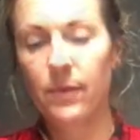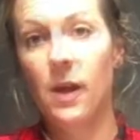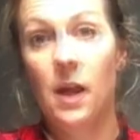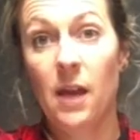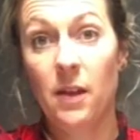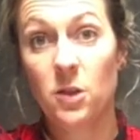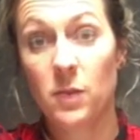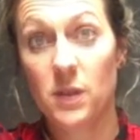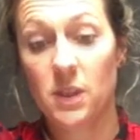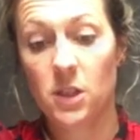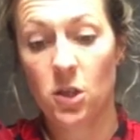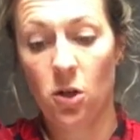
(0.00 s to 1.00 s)
And then
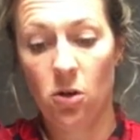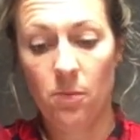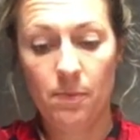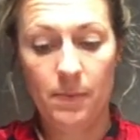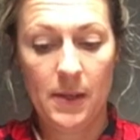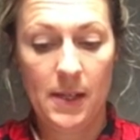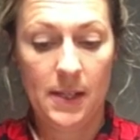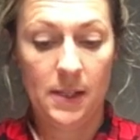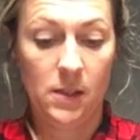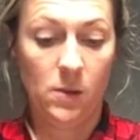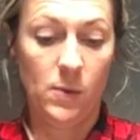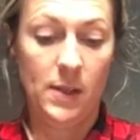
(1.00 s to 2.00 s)
twist the top
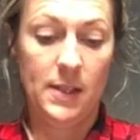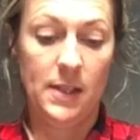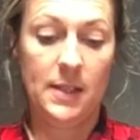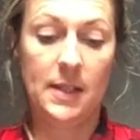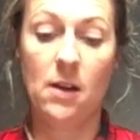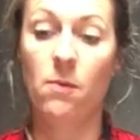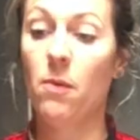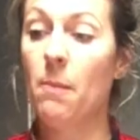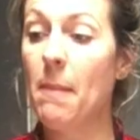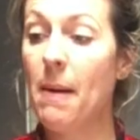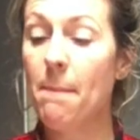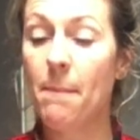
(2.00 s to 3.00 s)
and squeeze it down.
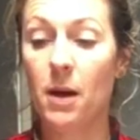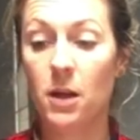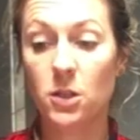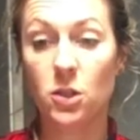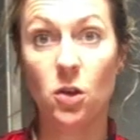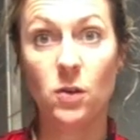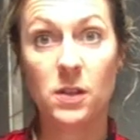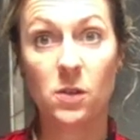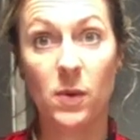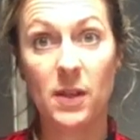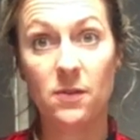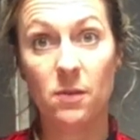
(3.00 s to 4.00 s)
Remember, don't
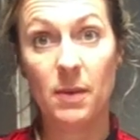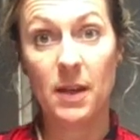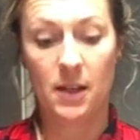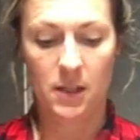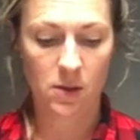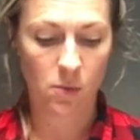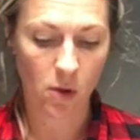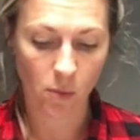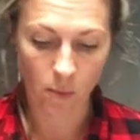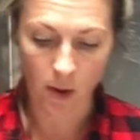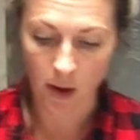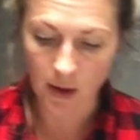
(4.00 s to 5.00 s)
squeeze from here because it
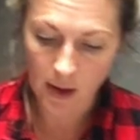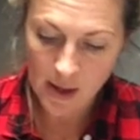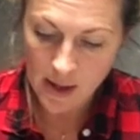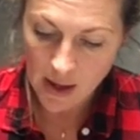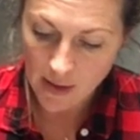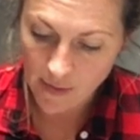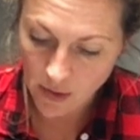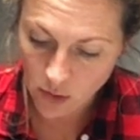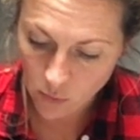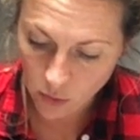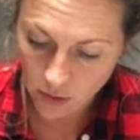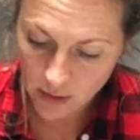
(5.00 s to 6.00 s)
won't work. And then
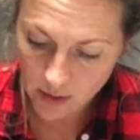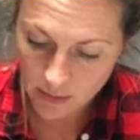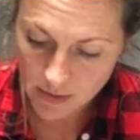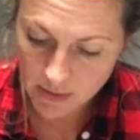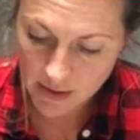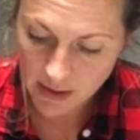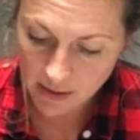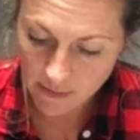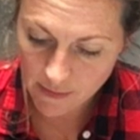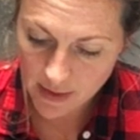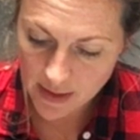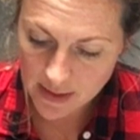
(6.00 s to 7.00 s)
you want them, to make it
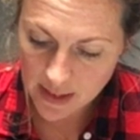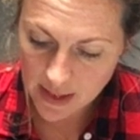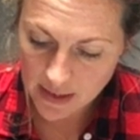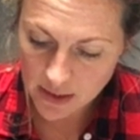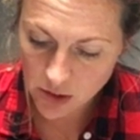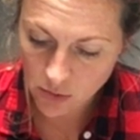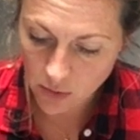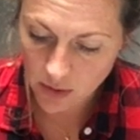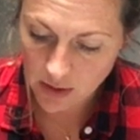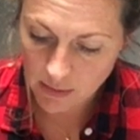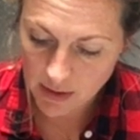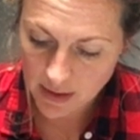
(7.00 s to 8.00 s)
a fair test, you
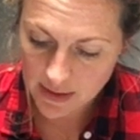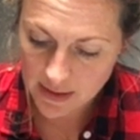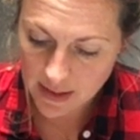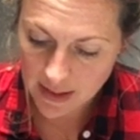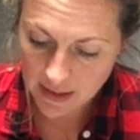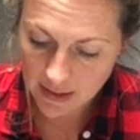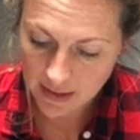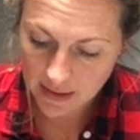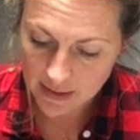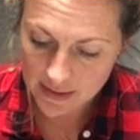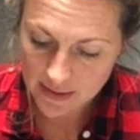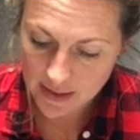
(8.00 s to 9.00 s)
want them
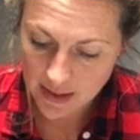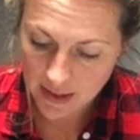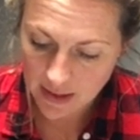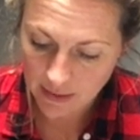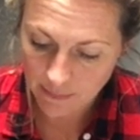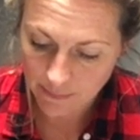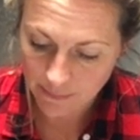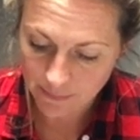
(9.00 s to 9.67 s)
exactly the same.